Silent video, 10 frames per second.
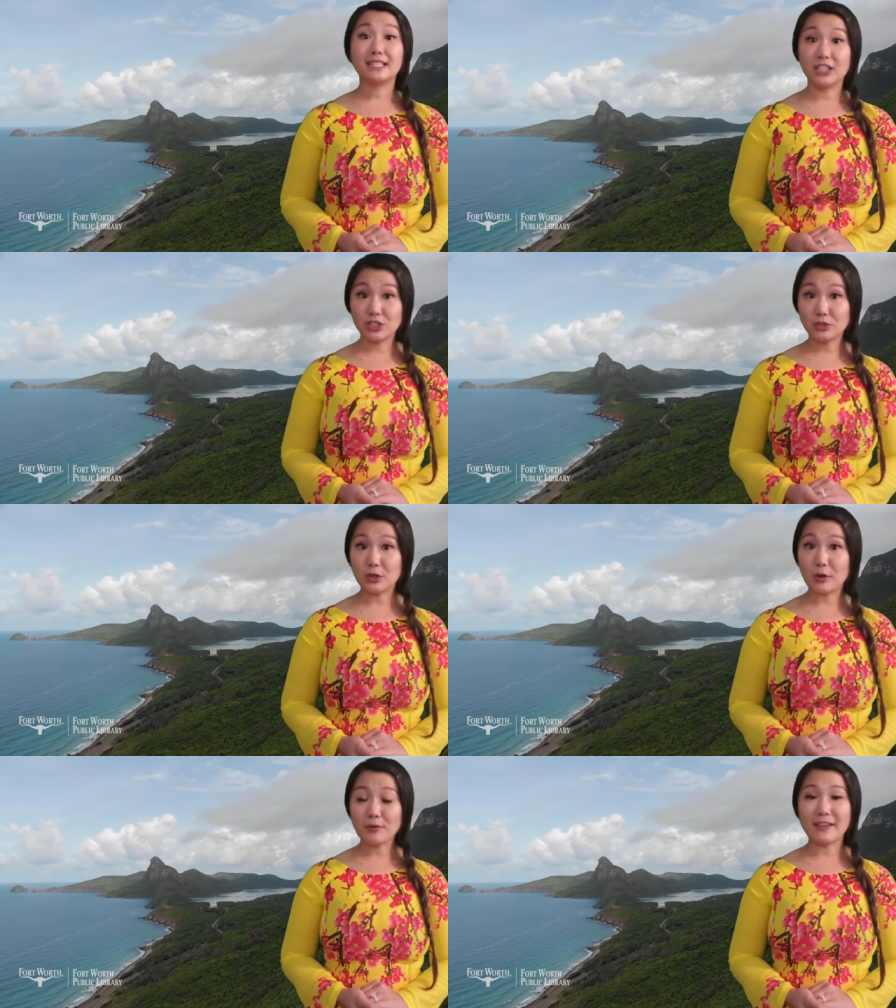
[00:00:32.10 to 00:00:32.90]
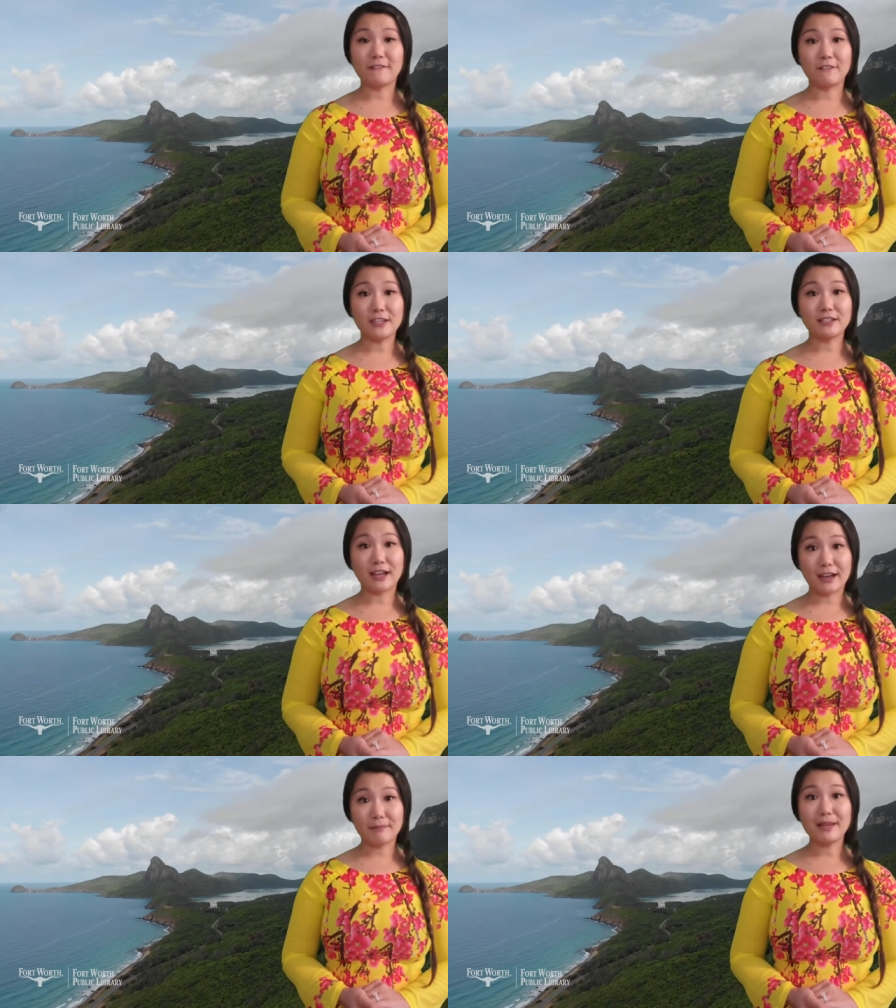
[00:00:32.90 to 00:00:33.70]
Did you know that
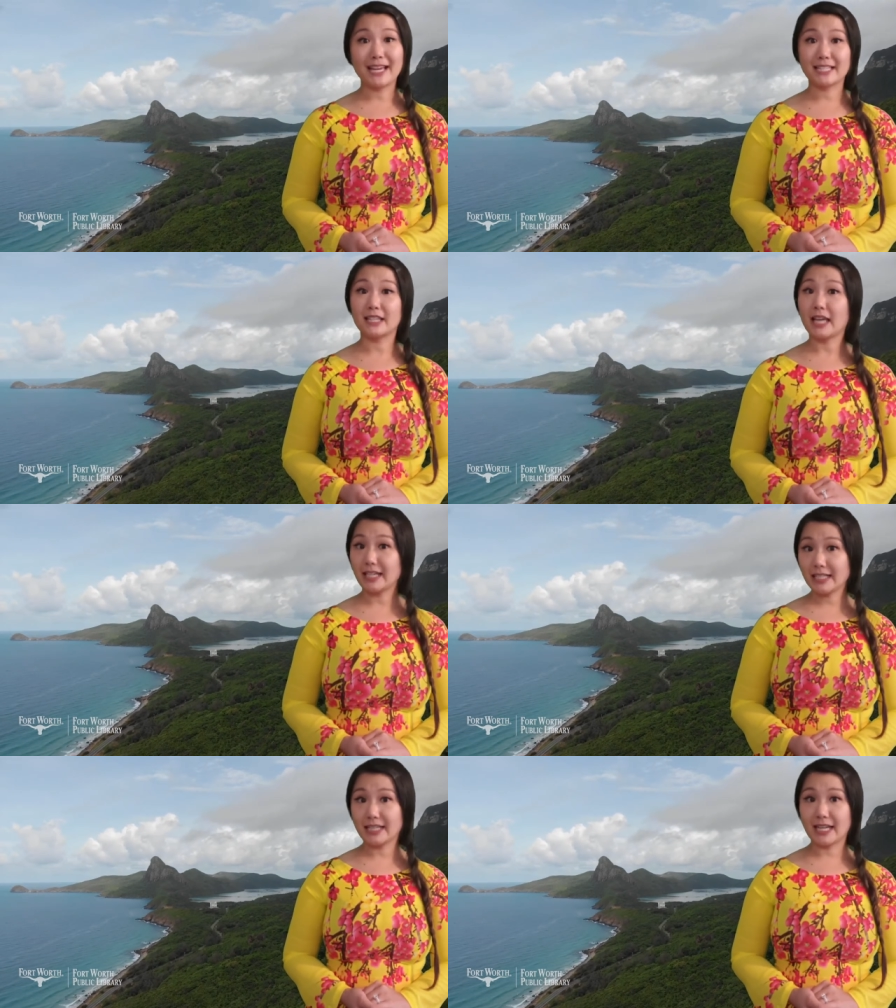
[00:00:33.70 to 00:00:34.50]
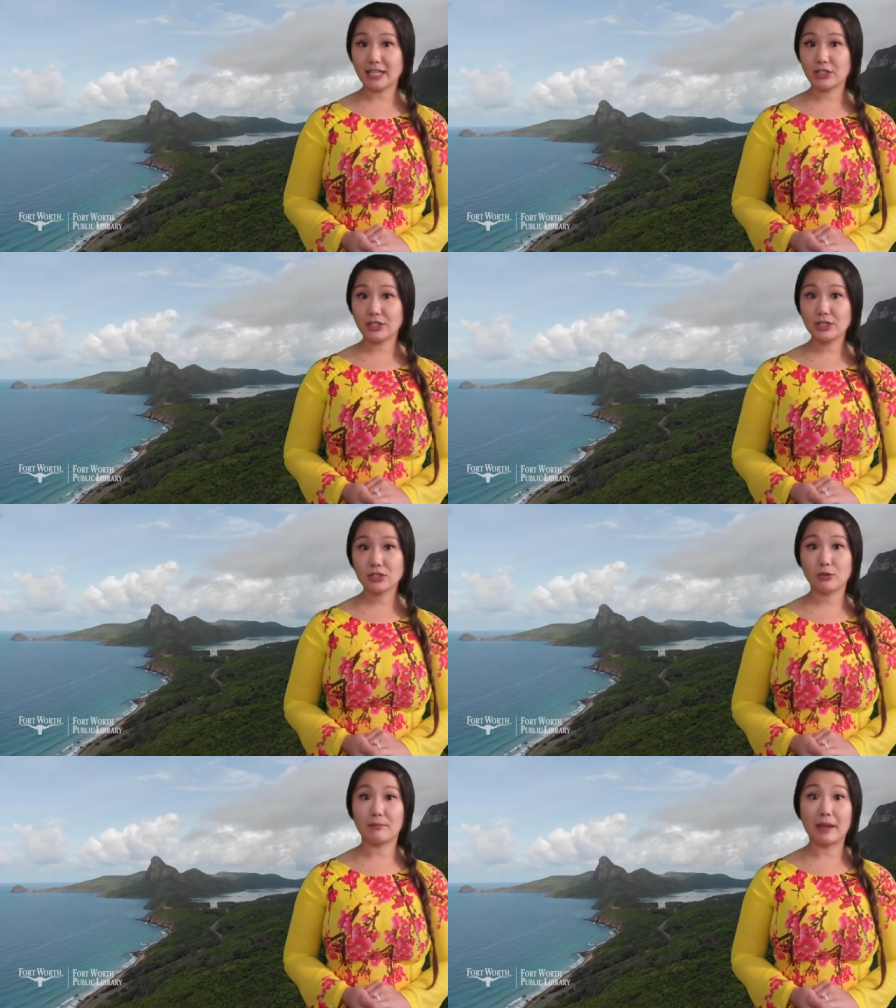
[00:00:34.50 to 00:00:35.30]
Vietnam has a lot of connections
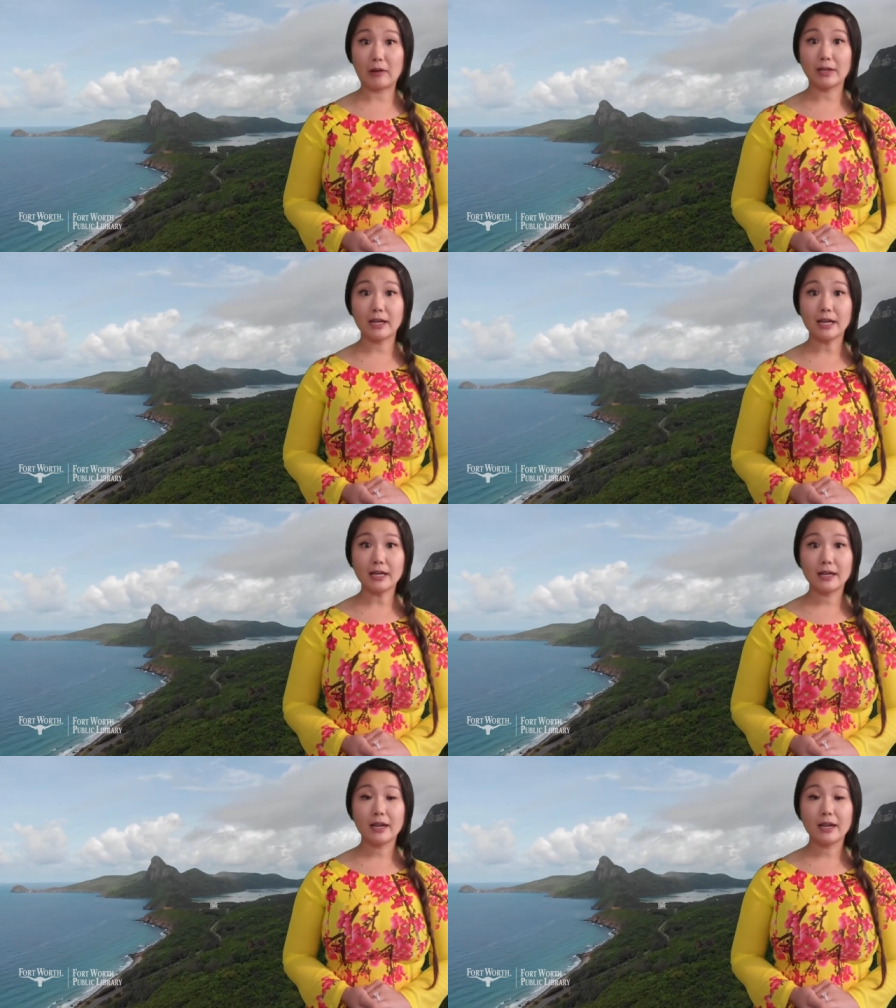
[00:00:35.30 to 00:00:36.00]
to America?